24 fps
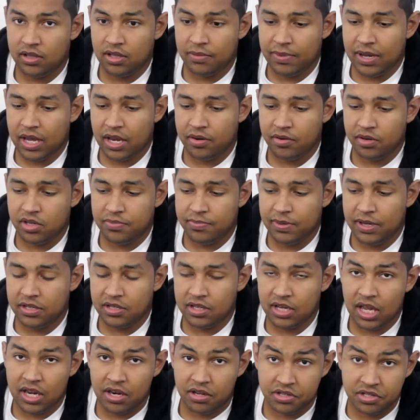The battery space
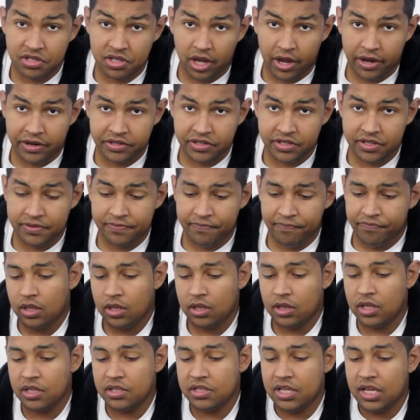kind of sucks.
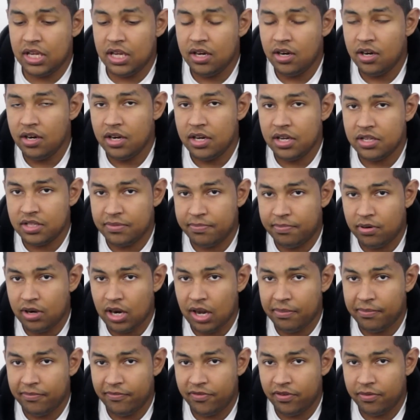This here is a
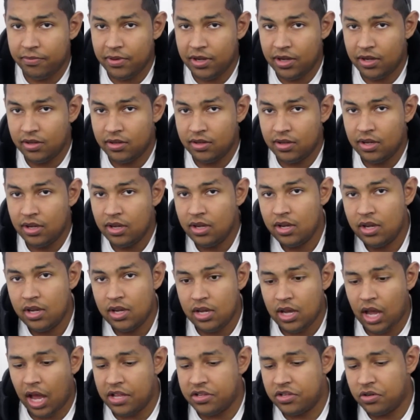problem for me.
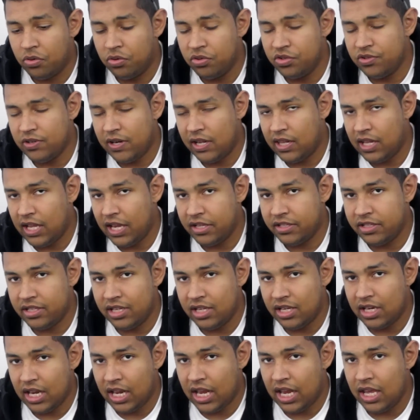I told you I liked
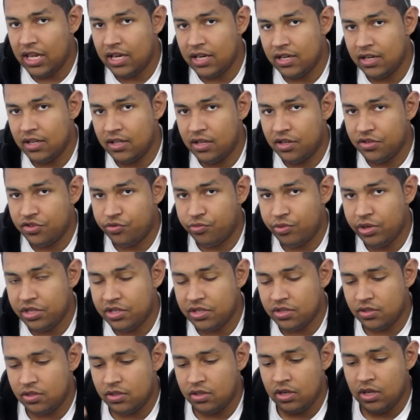it and I hated it, and there's a
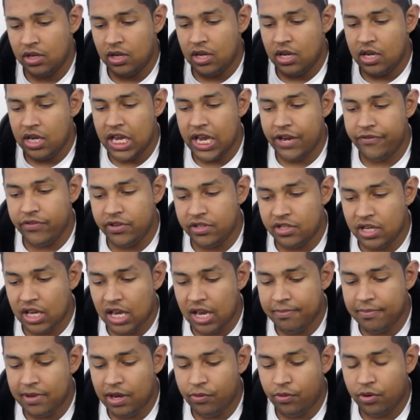reason. Every
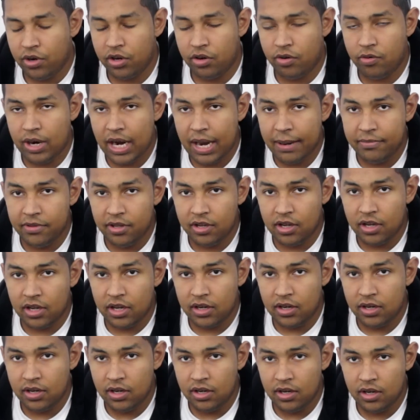time I want to grab the
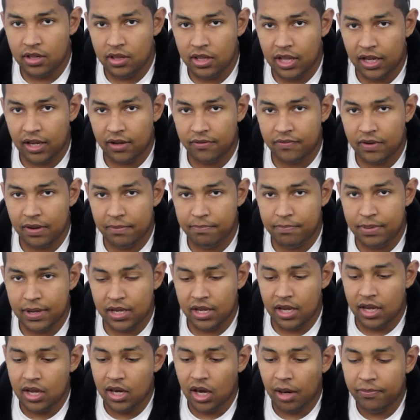gun, like if I'm
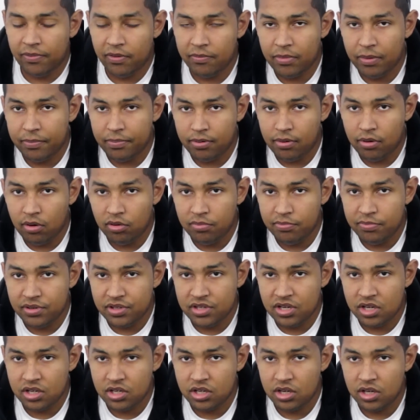picking it up from a prone
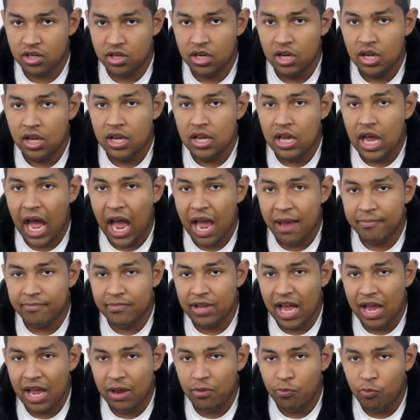position,
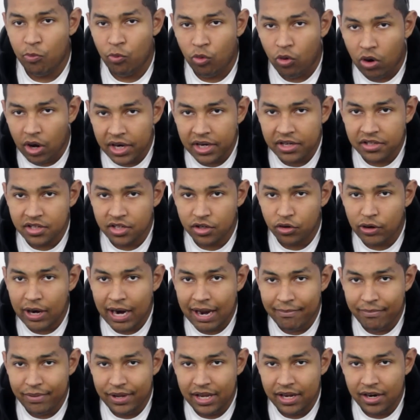I'm wanting to
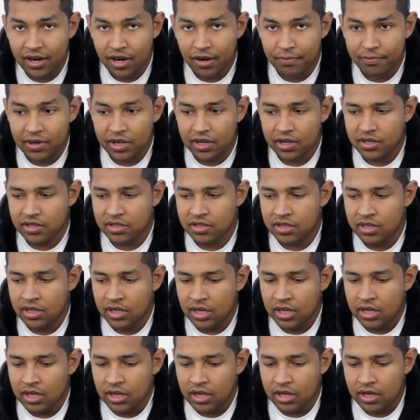grab here because
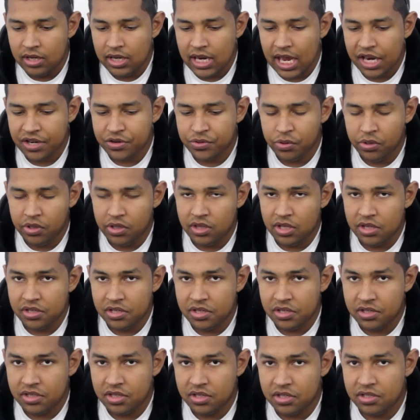naturally this
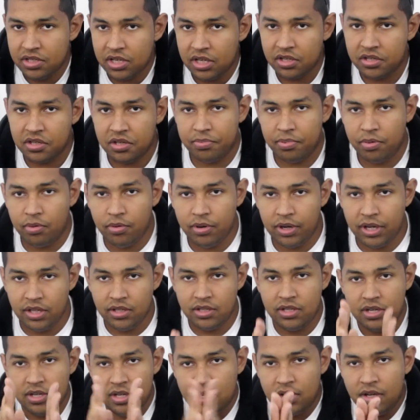is the center
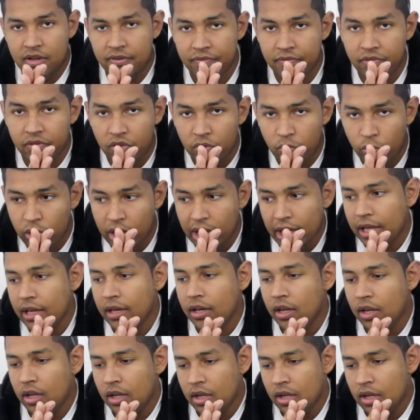point for the
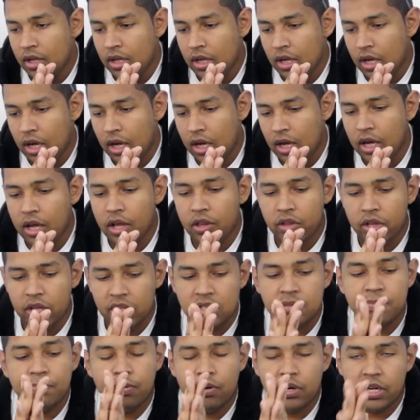weight.
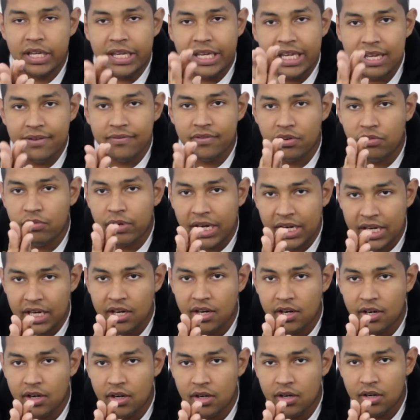It's pretty even right
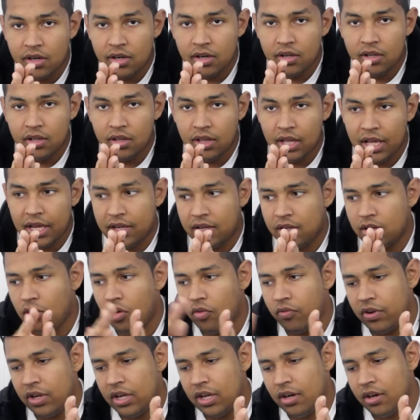here. Like
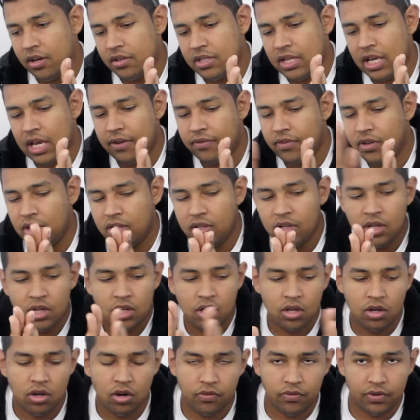over here it's heavy,
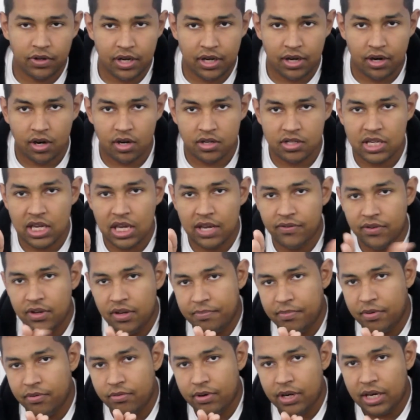over here it's heavy,
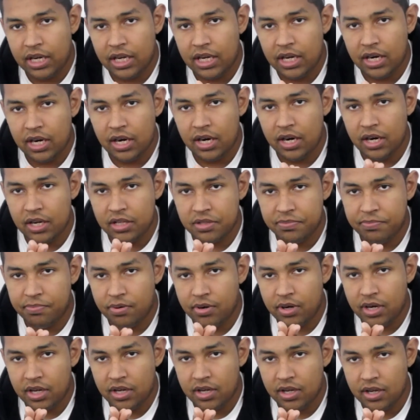but right here it's
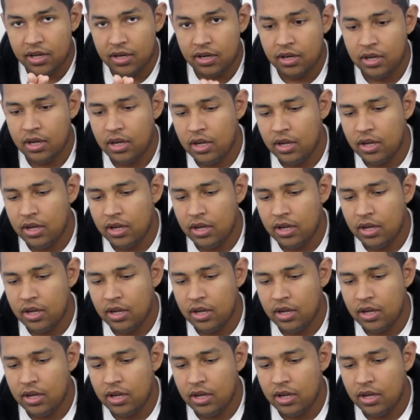pretty good.